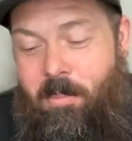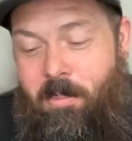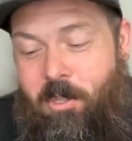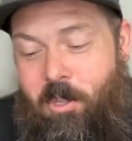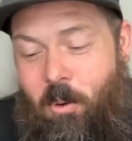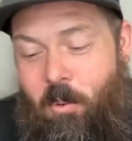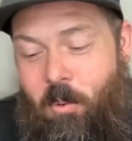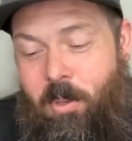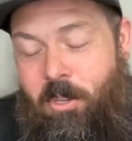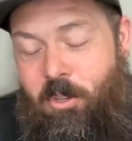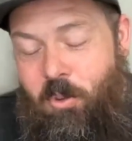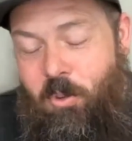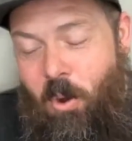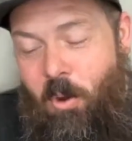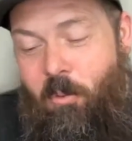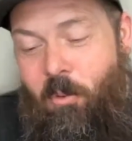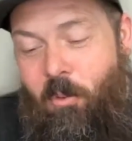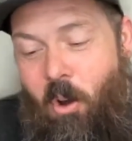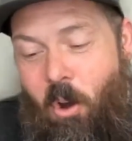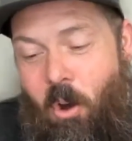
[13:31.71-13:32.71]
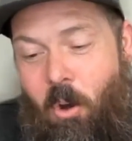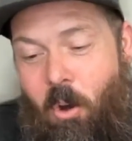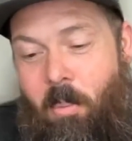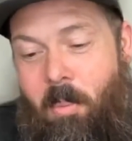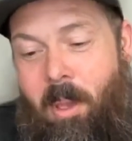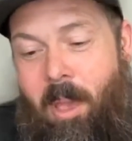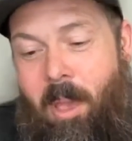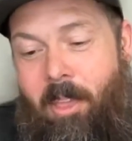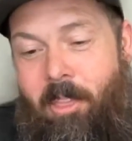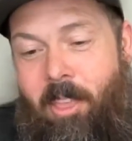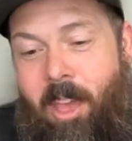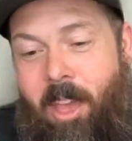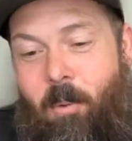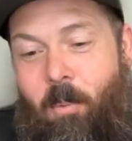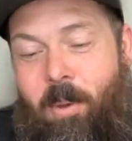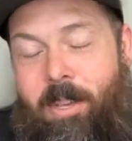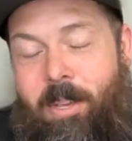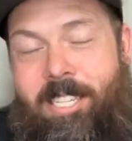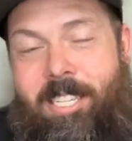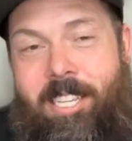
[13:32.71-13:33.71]
So we drove home, and then
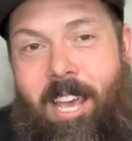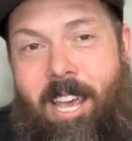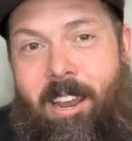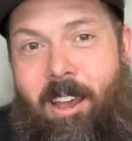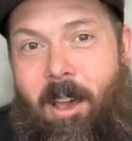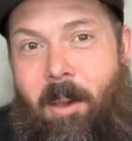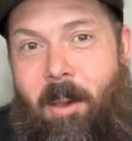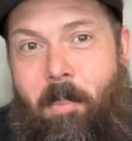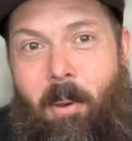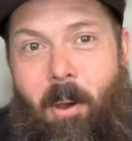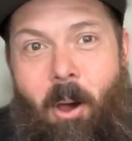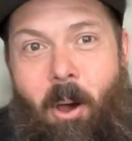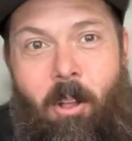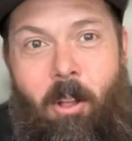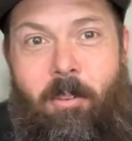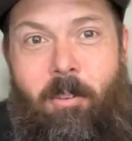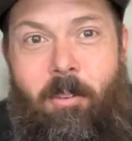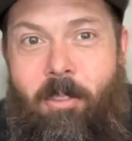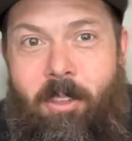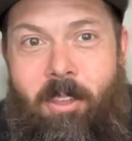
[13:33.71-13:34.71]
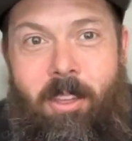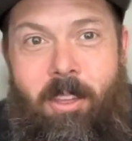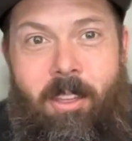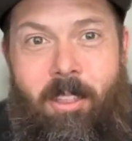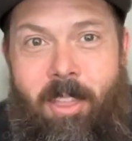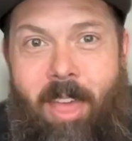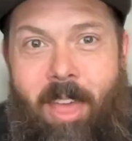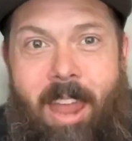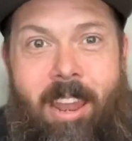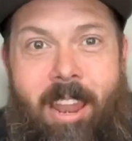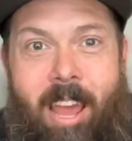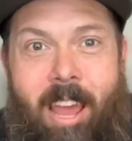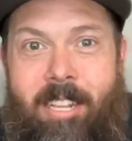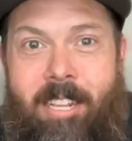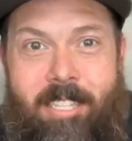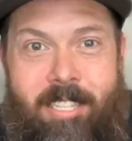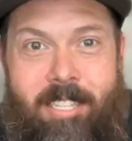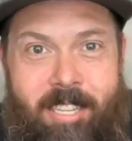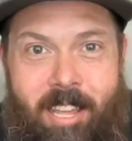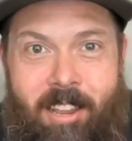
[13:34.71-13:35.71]
we set up all of that
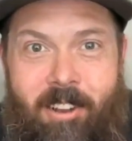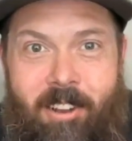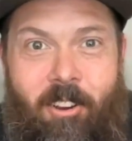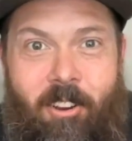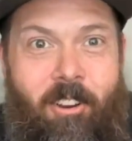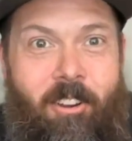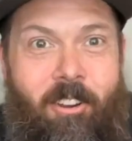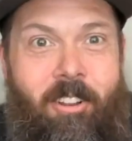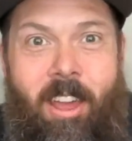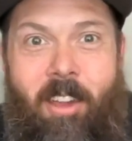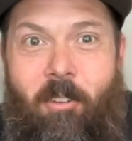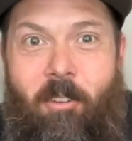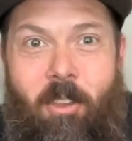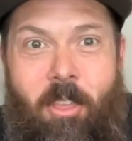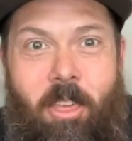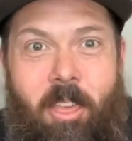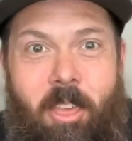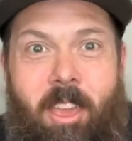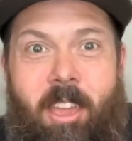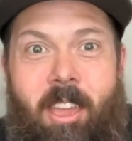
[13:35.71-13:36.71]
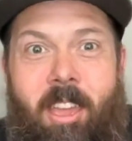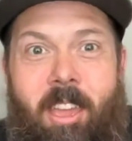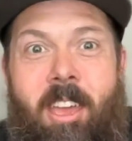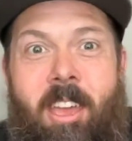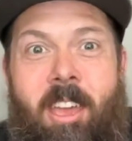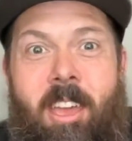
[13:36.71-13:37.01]
night's dinner and everything